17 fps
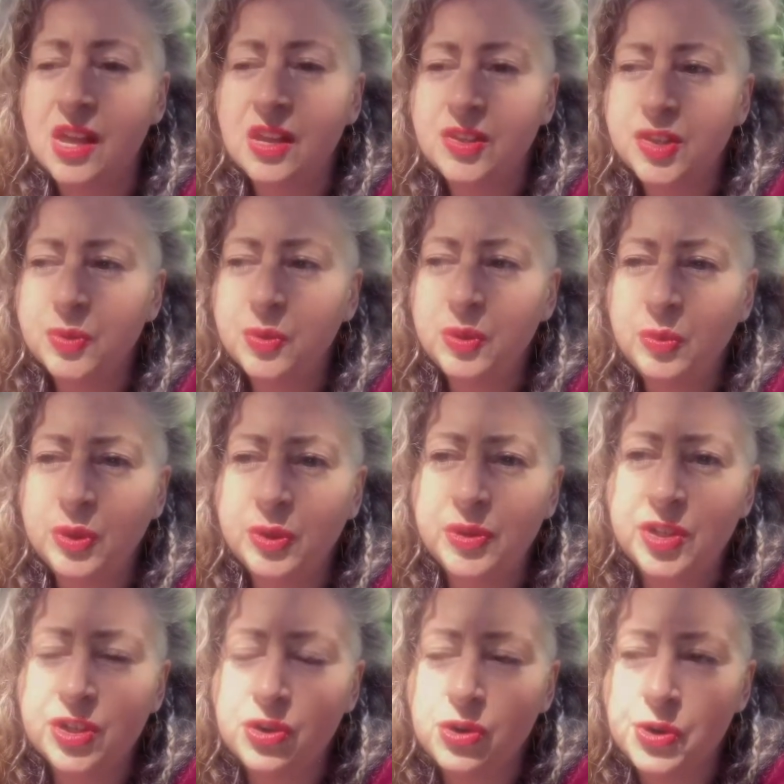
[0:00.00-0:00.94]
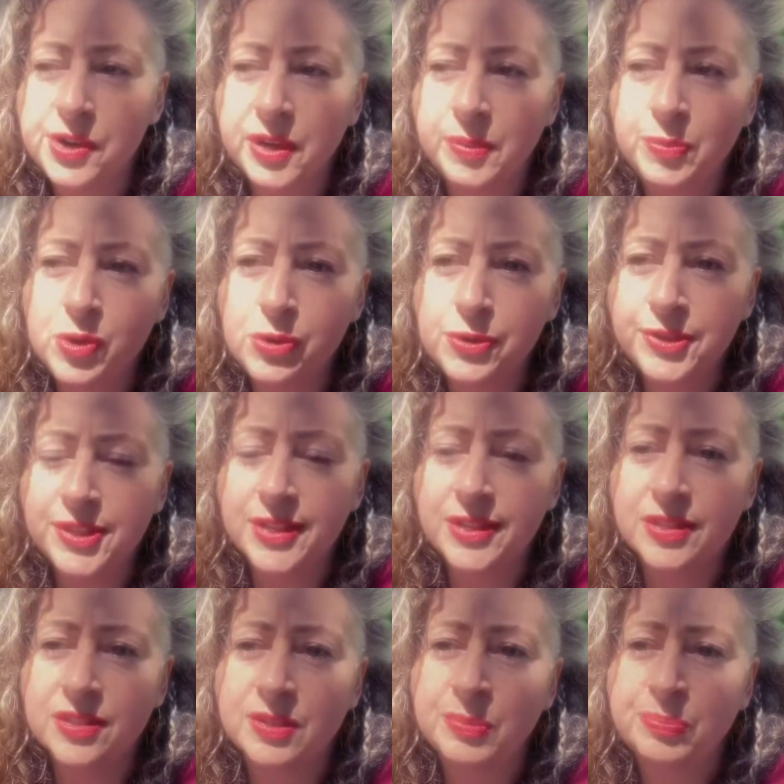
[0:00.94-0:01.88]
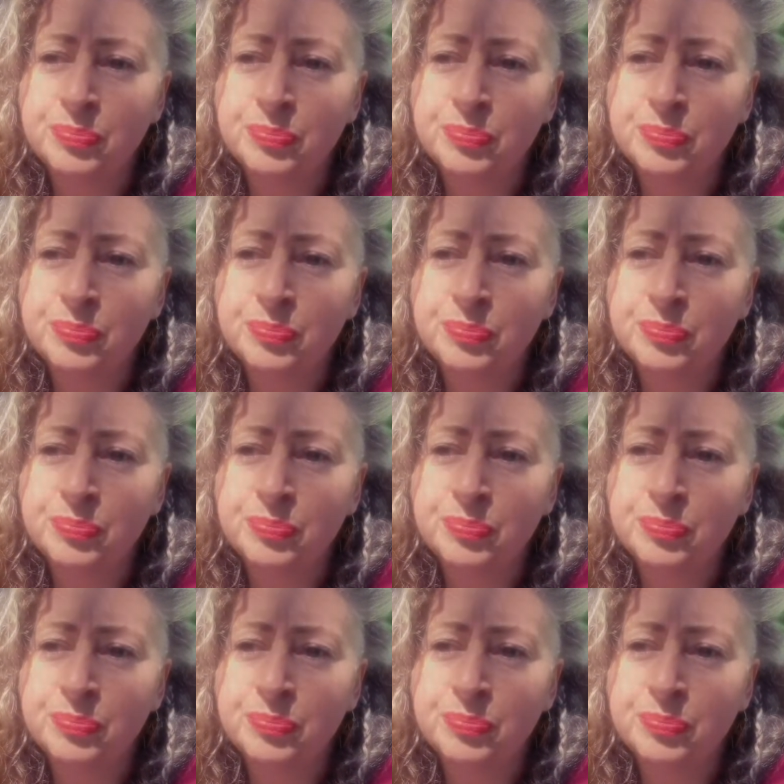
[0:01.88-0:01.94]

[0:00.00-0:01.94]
So when we go into aura hypnosis,